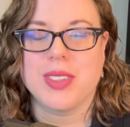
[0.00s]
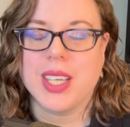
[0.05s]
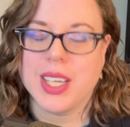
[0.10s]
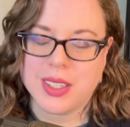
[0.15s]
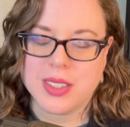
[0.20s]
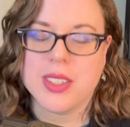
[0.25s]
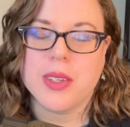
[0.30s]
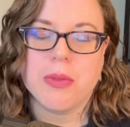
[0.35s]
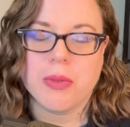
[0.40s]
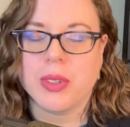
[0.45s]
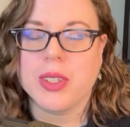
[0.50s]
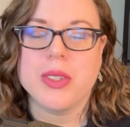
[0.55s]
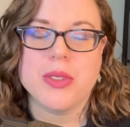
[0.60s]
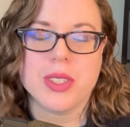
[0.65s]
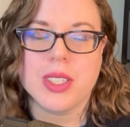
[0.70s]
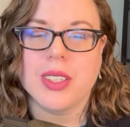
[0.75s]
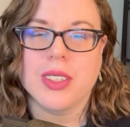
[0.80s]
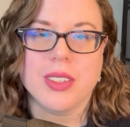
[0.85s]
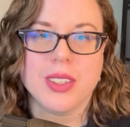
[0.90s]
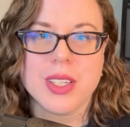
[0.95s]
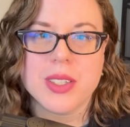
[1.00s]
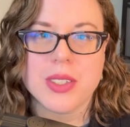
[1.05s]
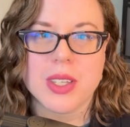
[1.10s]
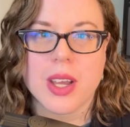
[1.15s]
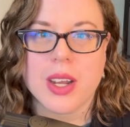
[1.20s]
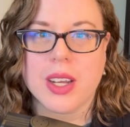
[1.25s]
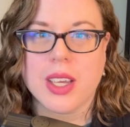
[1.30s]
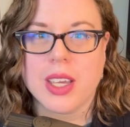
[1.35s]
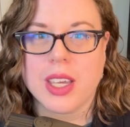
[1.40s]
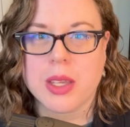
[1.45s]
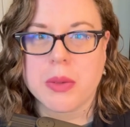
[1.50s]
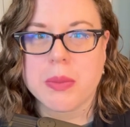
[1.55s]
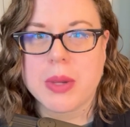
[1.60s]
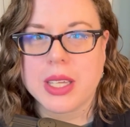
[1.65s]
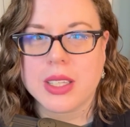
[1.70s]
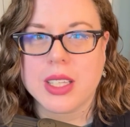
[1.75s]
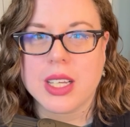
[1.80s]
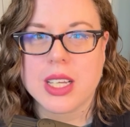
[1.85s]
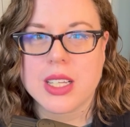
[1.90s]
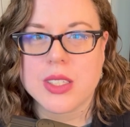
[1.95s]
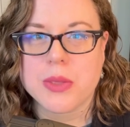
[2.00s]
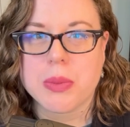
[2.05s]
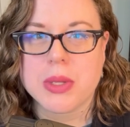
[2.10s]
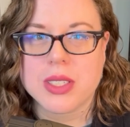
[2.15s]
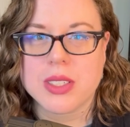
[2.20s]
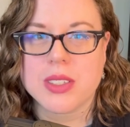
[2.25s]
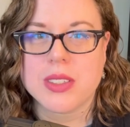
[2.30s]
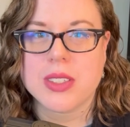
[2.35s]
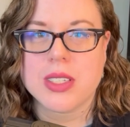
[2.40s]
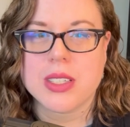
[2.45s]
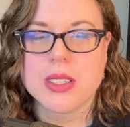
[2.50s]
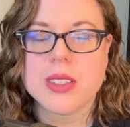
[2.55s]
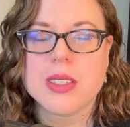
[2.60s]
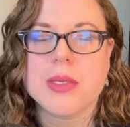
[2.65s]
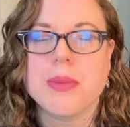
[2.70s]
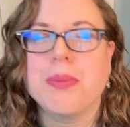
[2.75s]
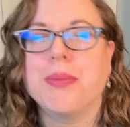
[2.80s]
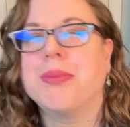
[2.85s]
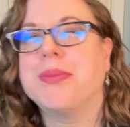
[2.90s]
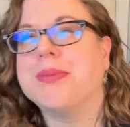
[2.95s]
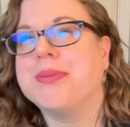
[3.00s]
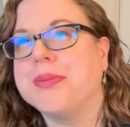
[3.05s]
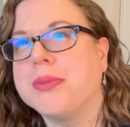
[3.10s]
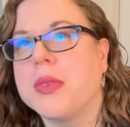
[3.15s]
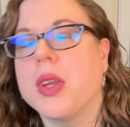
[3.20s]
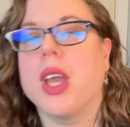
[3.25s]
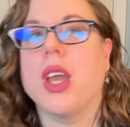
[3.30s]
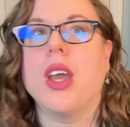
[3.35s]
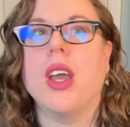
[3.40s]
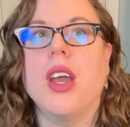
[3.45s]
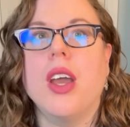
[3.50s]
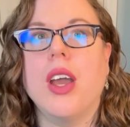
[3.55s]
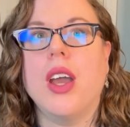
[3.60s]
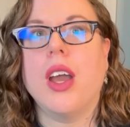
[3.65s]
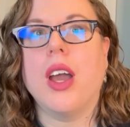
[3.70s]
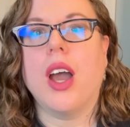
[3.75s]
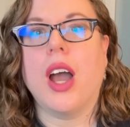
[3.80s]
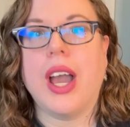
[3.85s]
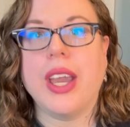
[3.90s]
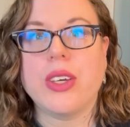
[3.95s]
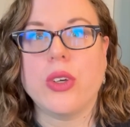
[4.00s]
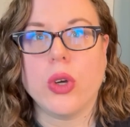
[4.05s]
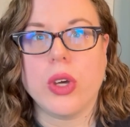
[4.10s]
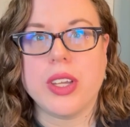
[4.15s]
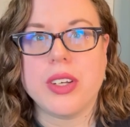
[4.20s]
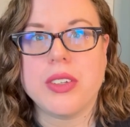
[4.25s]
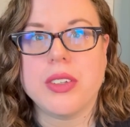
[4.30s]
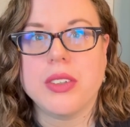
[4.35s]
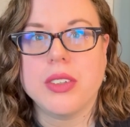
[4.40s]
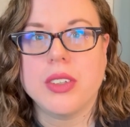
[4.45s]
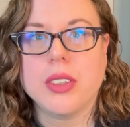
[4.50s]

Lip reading: except for using Asana and my clients' businesses? I could.